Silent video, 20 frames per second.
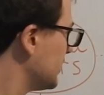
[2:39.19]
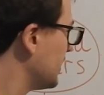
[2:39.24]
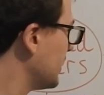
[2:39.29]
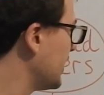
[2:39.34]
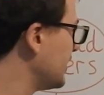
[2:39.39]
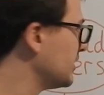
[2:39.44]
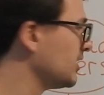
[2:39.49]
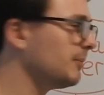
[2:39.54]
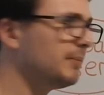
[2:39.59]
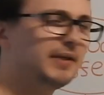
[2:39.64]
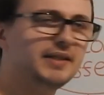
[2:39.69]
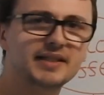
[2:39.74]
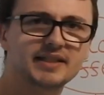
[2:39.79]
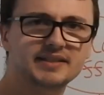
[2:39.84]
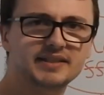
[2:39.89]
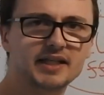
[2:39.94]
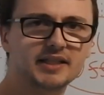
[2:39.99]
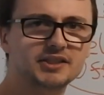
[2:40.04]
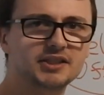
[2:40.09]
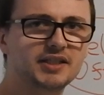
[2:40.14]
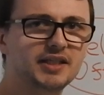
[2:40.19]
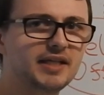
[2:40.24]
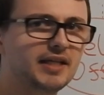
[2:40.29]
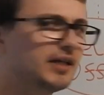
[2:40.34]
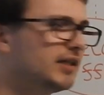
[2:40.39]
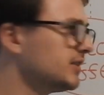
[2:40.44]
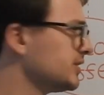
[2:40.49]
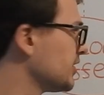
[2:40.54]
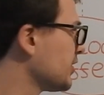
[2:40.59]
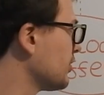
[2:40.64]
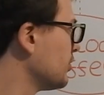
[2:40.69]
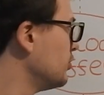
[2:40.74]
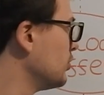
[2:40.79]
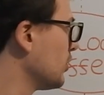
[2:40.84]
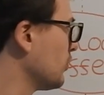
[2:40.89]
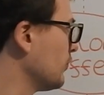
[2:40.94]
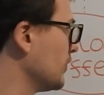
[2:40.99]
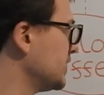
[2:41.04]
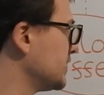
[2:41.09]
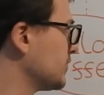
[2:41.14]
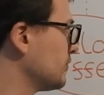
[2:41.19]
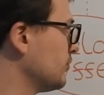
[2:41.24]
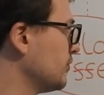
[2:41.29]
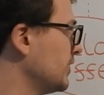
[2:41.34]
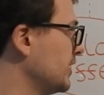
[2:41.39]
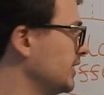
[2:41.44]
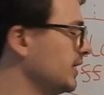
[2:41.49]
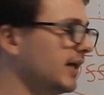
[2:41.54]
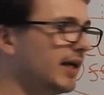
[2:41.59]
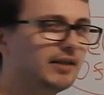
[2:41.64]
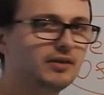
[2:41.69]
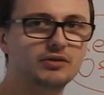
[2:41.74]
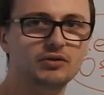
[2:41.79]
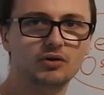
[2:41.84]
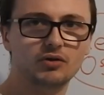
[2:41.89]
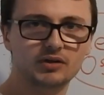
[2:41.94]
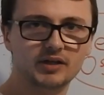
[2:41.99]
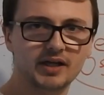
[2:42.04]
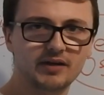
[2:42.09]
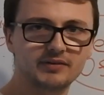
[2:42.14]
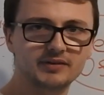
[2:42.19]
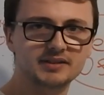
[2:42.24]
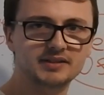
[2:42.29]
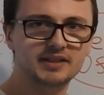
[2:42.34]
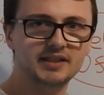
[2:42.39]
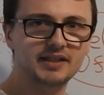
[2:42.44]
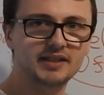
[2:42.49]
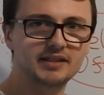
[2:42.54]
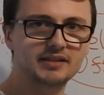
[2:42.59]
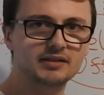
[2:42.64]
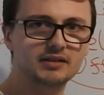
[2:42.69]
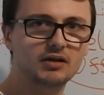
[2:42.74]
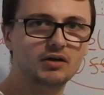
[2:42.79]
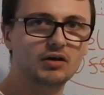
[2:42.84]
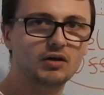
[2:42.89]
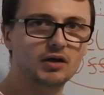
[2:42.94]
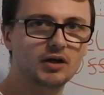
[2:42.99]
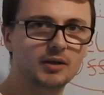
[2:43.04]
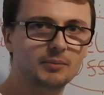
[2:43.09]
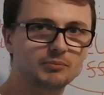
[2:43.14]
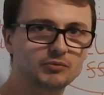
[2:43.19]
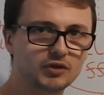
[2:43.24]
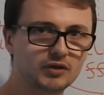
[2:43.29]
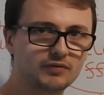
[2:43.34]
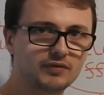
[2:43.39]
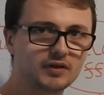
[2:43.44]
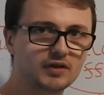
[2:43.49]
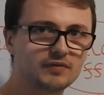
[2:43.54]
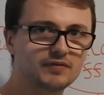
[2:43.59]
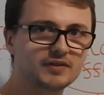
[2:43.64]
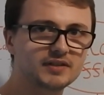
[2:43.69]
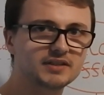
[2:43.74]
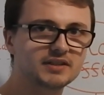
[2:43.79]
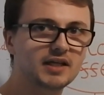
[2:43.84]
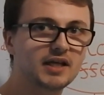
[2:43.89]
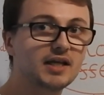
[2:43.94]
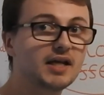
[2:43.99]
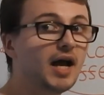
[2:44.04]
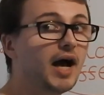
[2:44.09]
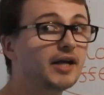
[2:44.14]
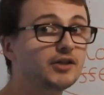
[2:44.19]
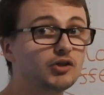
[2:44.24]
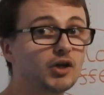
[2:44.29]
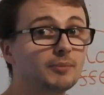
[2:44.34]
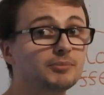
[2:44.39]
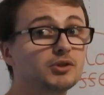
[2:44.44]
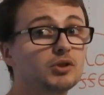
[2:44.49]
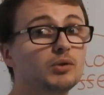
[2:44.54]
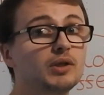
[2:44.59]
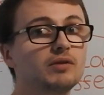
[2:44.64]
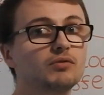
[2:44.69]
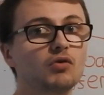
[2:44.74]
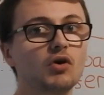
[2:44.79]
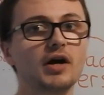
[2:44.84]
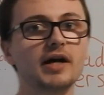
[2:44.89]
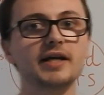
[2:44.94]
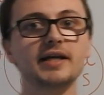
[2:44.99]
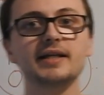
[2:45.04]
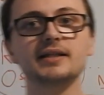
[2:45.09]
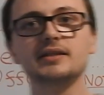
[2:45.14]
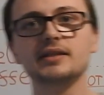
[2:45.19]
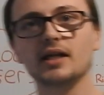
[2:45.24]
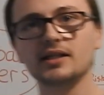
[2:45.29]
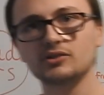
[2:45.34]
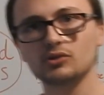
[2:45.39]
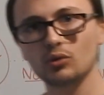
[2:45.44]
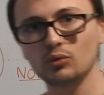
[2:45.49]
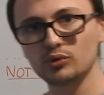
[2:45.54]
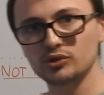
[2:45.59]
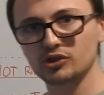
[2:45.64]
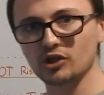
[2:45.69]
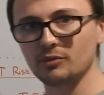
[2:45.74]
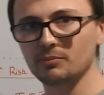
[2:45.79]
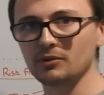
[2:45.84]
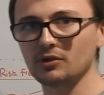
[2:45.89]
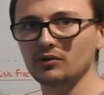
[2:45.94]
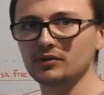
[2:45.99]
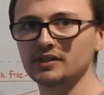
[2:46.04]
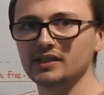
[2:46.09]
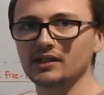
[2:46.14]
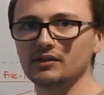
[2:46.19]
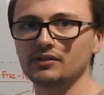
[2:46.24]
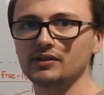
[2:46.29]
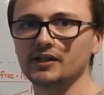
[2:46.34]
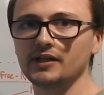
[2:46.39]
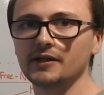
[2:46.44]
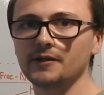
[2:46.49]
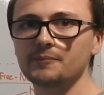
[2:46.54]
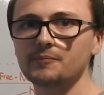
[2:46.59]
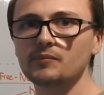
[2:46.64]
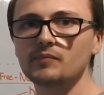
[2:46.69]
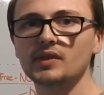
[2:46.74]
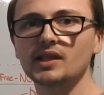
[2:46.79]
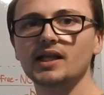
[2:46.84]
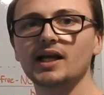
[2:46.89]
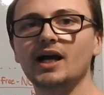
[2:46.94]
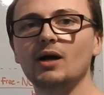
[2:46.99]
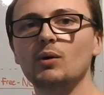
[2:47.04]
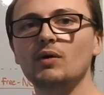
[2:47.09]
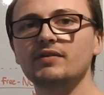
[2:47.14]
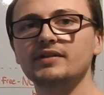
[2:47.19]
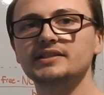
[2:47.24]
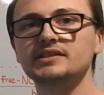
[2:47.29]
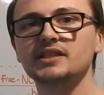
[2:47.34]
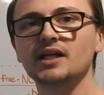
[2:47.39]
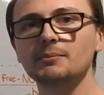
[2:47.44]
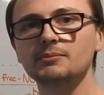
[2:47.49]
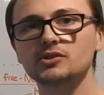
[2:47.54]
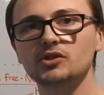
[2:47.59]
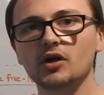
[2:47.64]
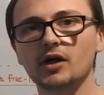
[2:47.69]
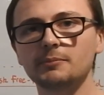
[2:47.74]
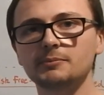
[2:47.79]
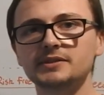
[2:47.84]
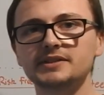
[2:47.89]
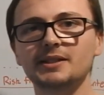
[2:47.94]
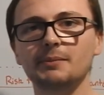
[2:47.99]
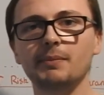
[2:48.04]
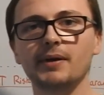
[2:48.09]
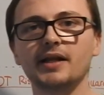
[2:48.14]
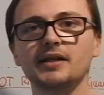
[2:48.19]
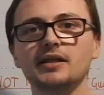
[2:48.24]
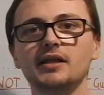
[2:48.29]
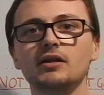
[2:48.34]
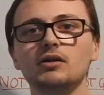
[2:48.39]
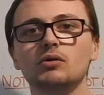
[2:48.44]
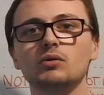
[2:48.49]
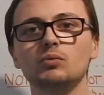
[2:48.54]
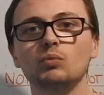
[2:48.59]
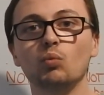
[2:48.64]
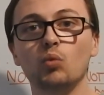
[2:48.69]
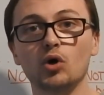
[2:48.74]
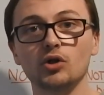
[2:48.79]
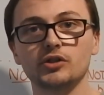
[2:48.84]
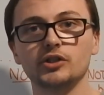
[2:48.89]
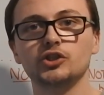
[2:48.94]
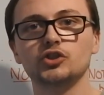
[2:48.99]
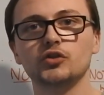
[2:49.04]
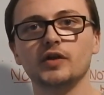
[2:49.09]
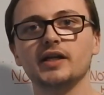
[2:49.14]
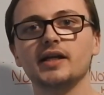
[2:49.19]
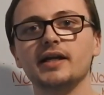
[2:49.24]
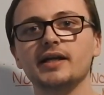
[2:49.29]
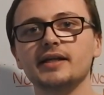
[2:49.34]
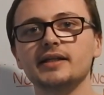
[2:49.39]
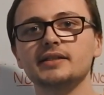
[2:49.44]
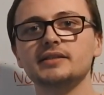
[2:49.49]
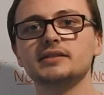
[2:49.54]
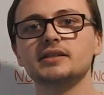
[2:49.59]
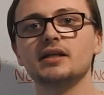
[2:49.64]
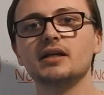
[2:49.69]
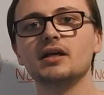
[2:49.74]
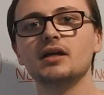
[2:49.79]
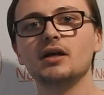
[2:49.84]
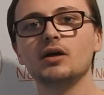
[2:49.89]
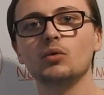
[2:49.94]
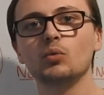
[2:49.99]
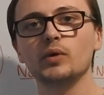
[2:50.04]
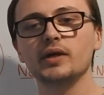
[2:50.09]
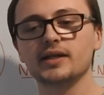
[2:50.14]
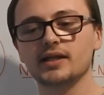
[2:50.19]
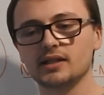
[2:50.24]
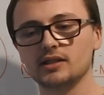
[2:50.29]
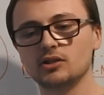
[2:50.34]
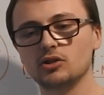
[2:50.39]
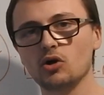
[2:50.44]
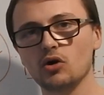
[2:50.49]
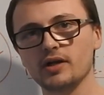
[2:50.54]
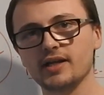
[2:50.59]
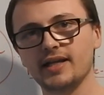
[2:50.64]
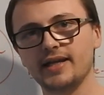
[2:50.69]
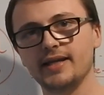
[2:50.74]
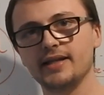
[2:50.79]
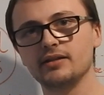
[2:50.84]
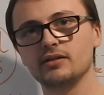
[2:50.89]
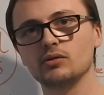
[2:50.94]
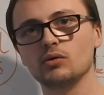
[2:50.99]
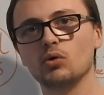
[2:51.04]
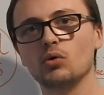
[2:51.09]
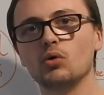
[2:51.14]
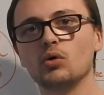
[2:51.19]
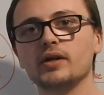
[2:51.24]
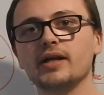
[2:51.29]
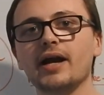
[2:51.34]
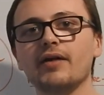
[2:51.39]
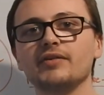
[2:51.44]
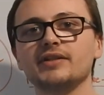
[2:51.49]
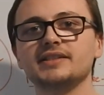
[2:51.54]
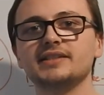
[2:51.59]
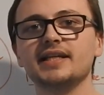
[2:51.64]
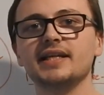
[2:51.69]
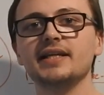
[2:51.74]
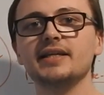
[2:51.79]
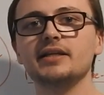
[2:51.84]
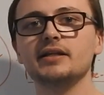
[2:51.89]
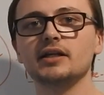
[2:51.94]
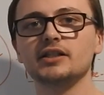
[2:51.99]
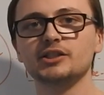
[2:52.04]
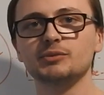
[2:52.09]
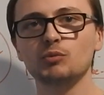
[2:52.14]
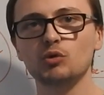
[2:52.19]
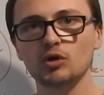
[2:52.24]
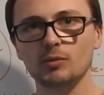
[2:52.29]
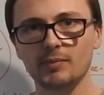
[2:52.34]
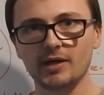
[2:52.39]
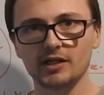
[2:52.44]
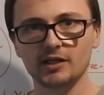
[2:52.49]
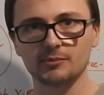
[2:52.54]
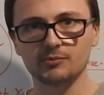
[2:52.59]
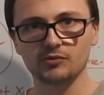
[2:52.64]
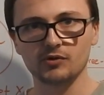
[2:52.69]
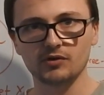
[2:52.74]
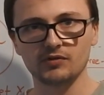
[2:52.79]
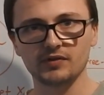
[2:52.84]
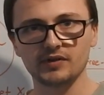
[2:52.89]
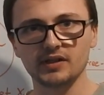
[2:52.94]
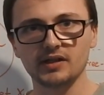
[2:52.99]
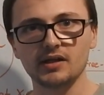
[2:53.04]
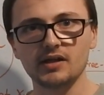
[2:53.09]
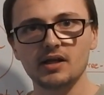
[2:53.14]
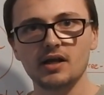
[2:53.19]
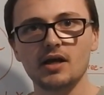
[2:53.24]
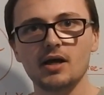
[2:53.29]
end up in this section here, so the not risk-free and not guaranteed profit offers, and you're absolutely right, it does also belong down there. However, sometimes, depending on what the trigger is, we can lock in or guarantee a small amount of profit